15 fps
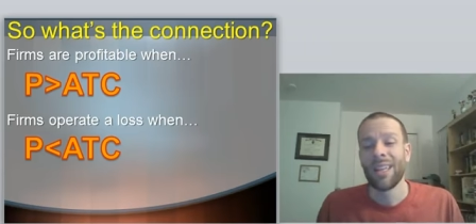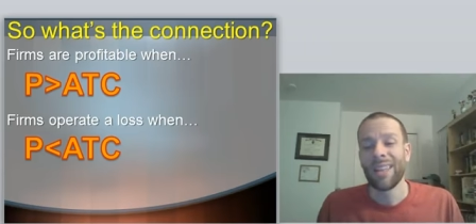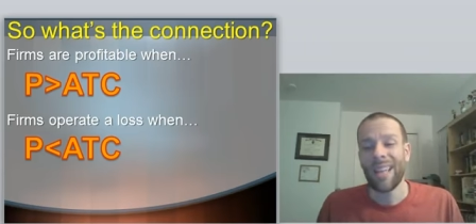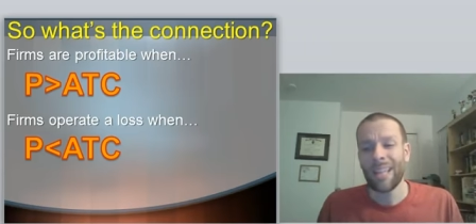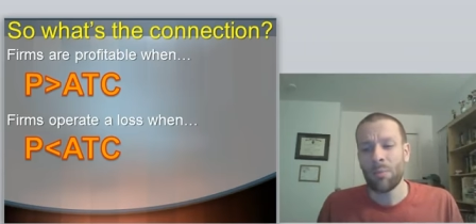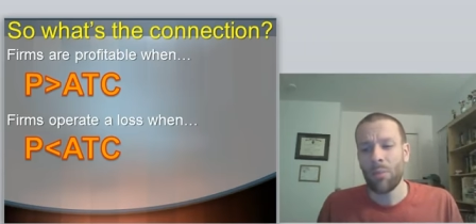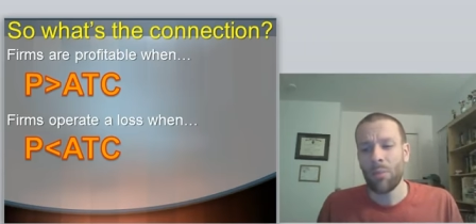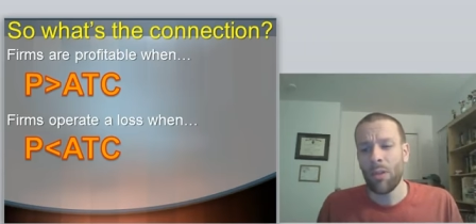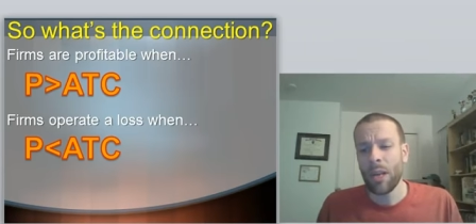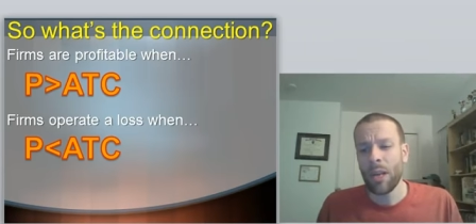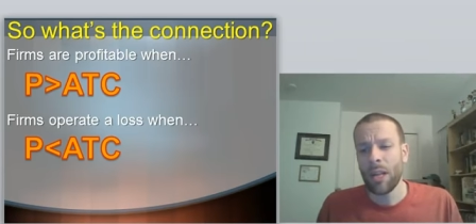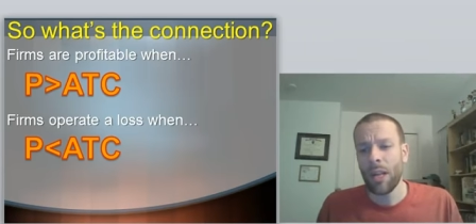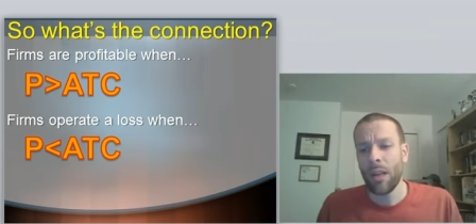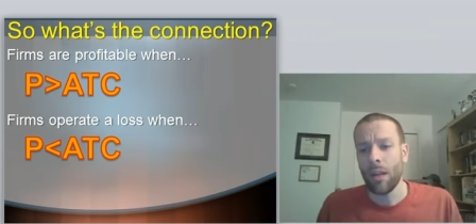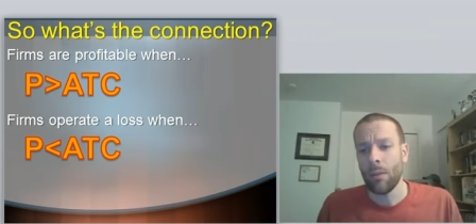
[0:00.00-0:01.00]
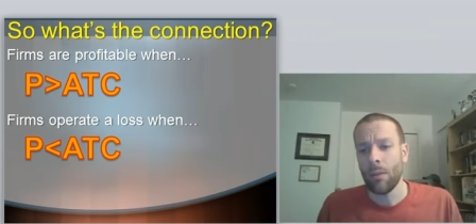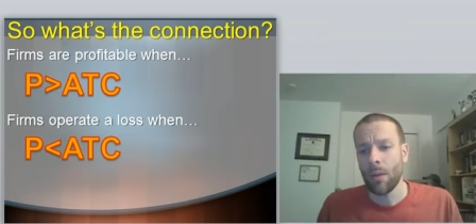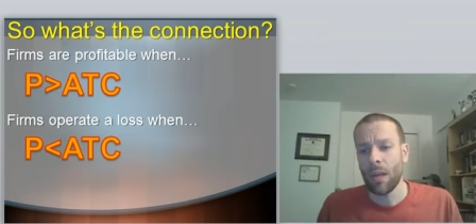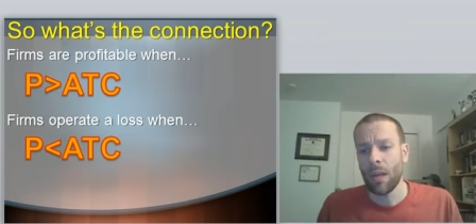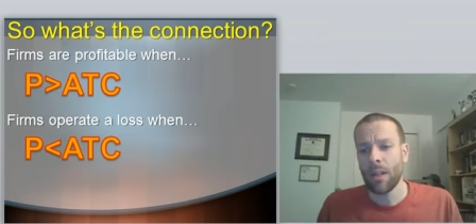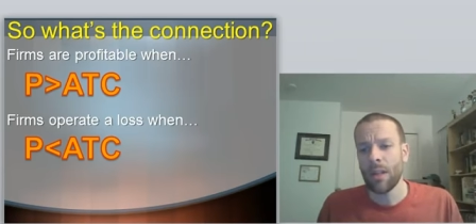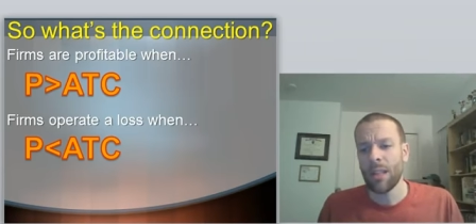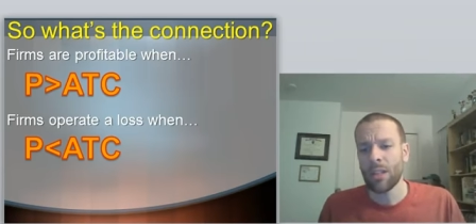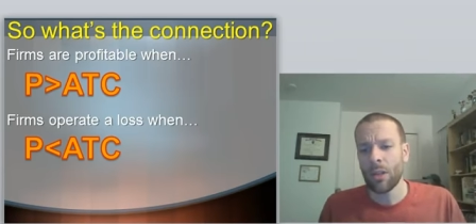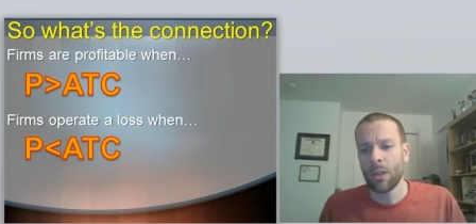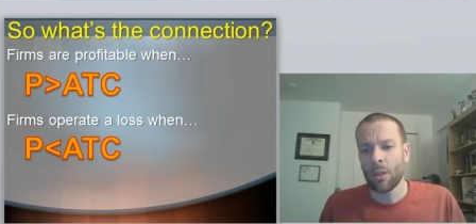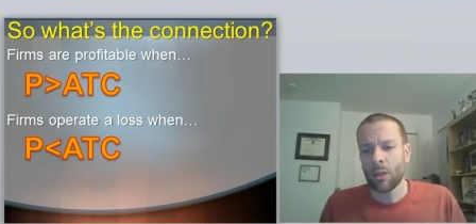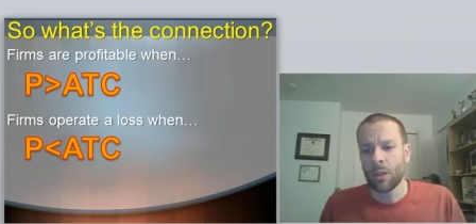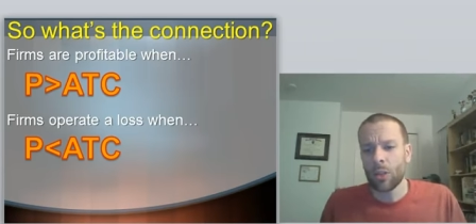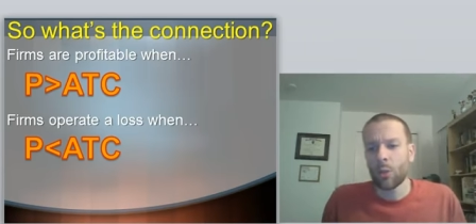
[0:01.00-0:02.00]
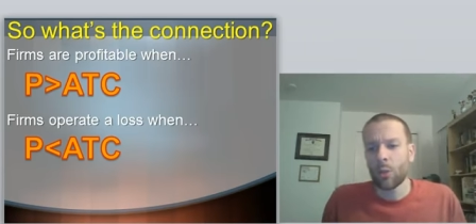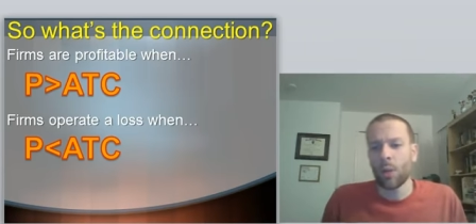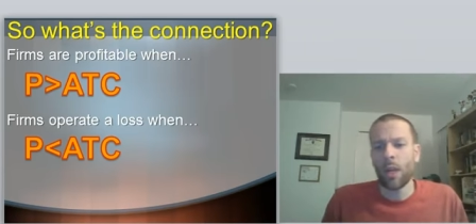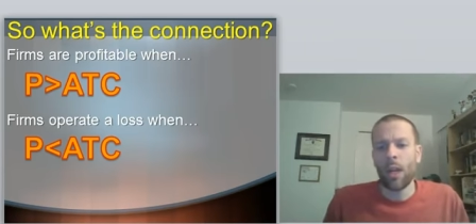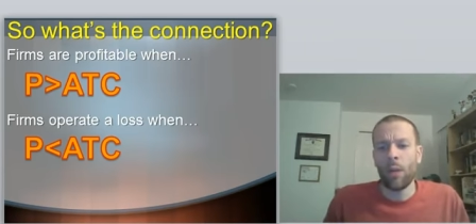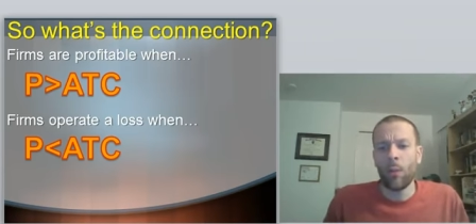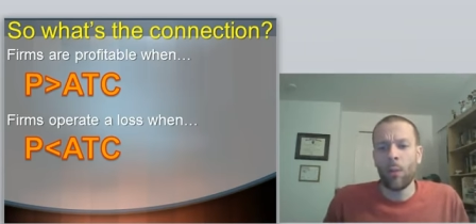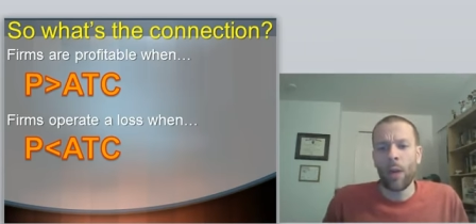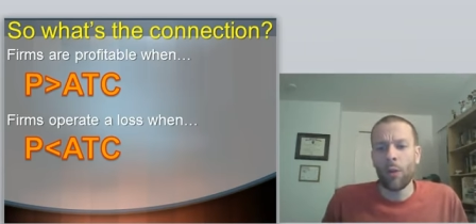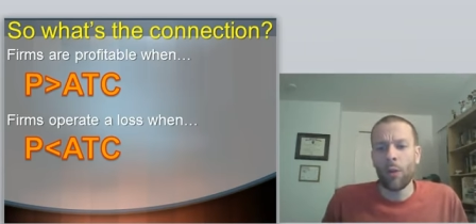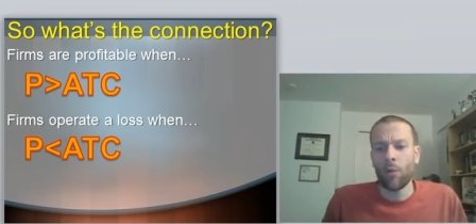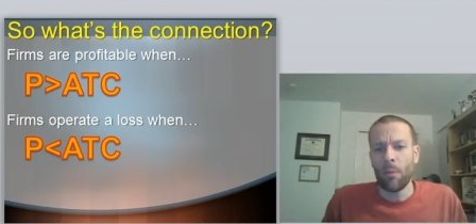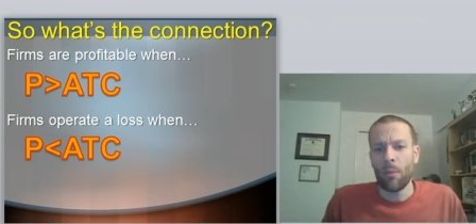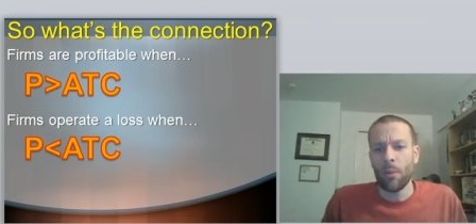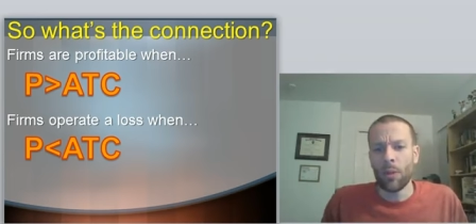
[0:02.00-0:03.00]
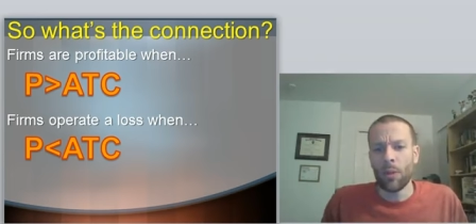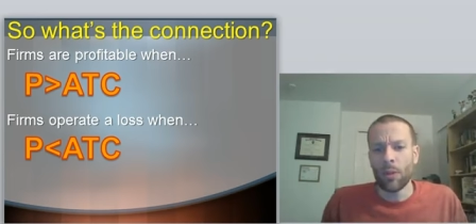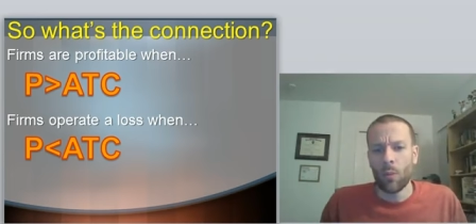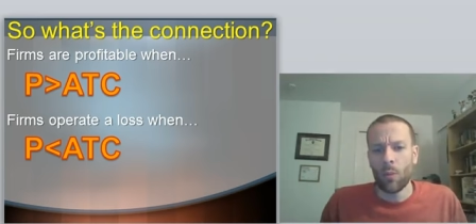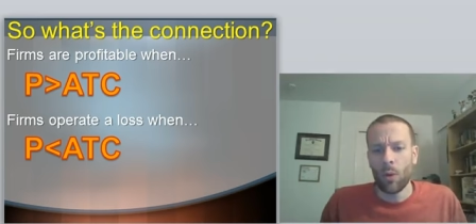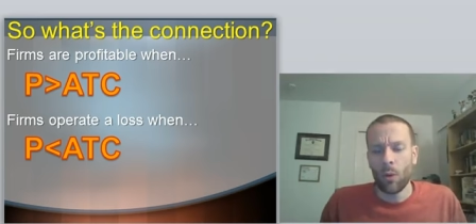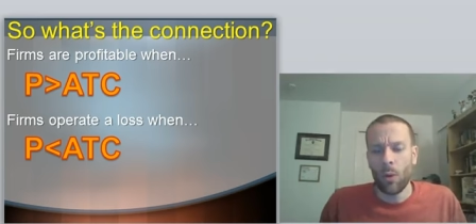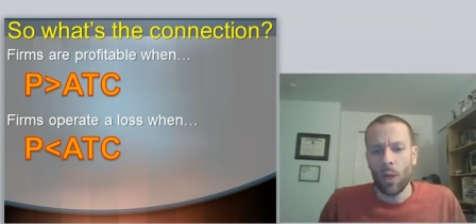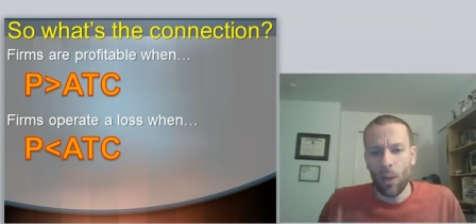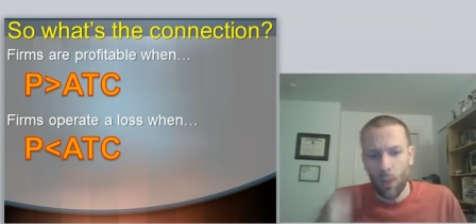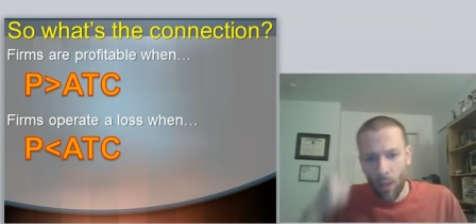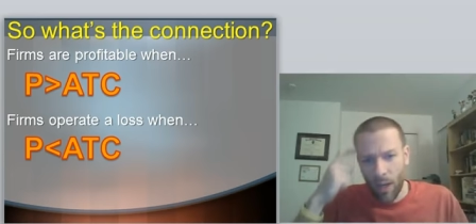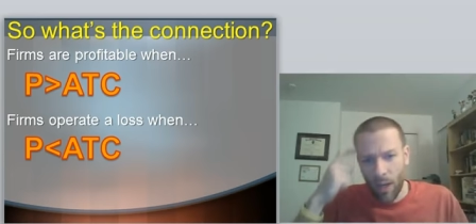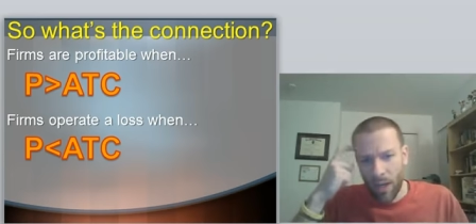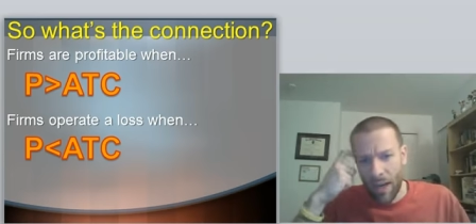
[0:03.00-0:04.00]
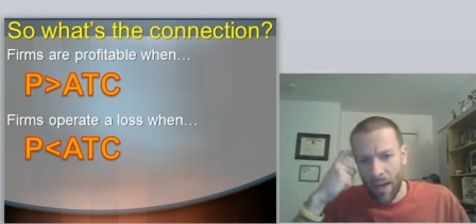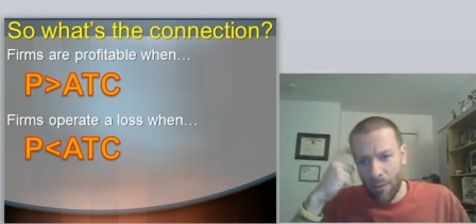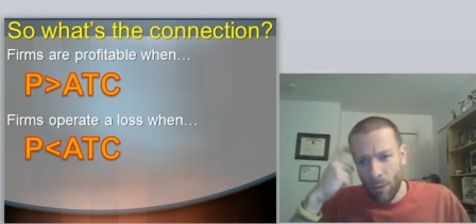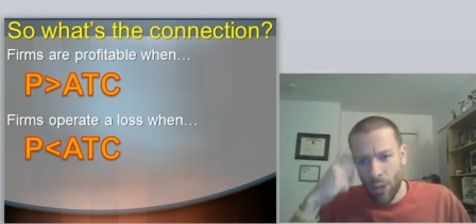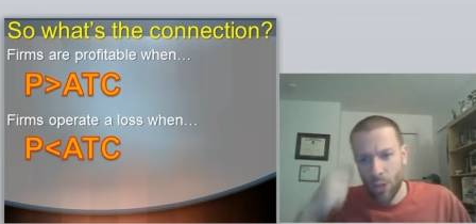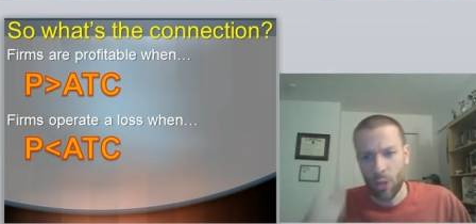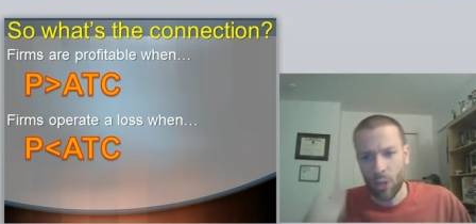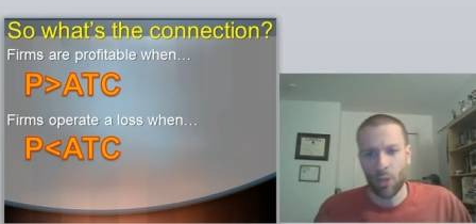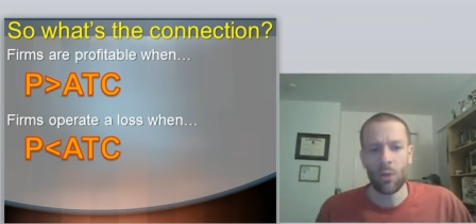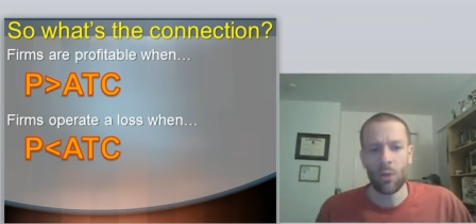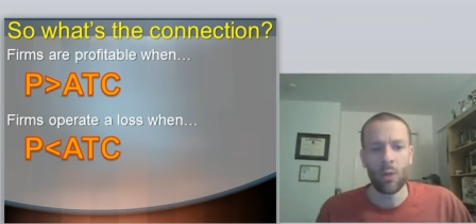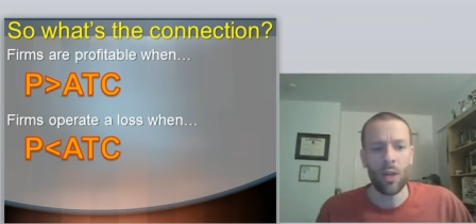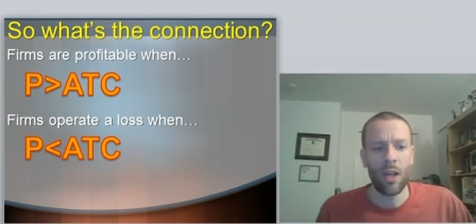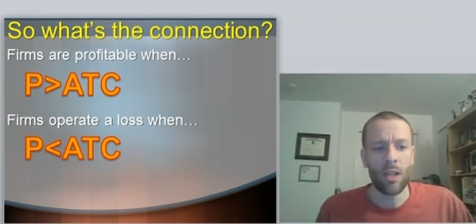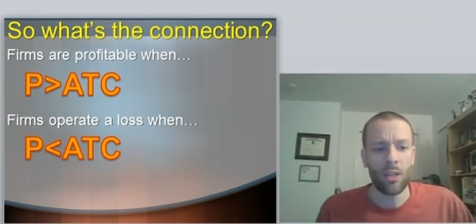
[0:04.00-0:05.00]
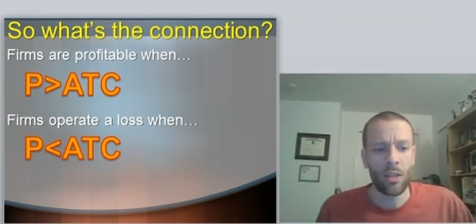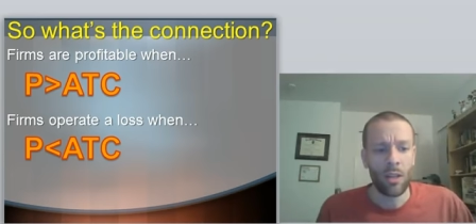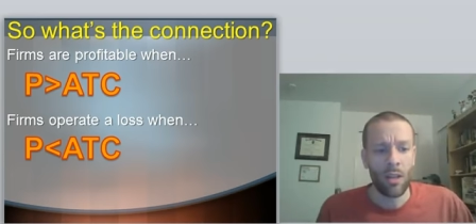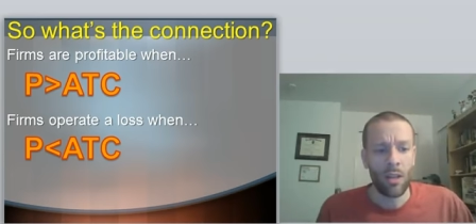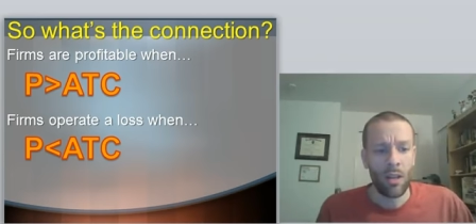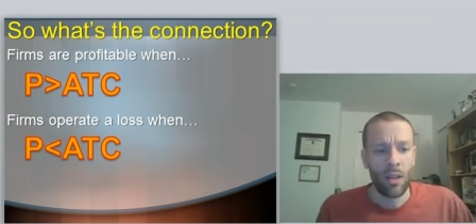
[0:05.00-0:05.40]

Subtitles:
That's pretty key, right? That's a good shorthand way to remember this. What are we doing at average total cost?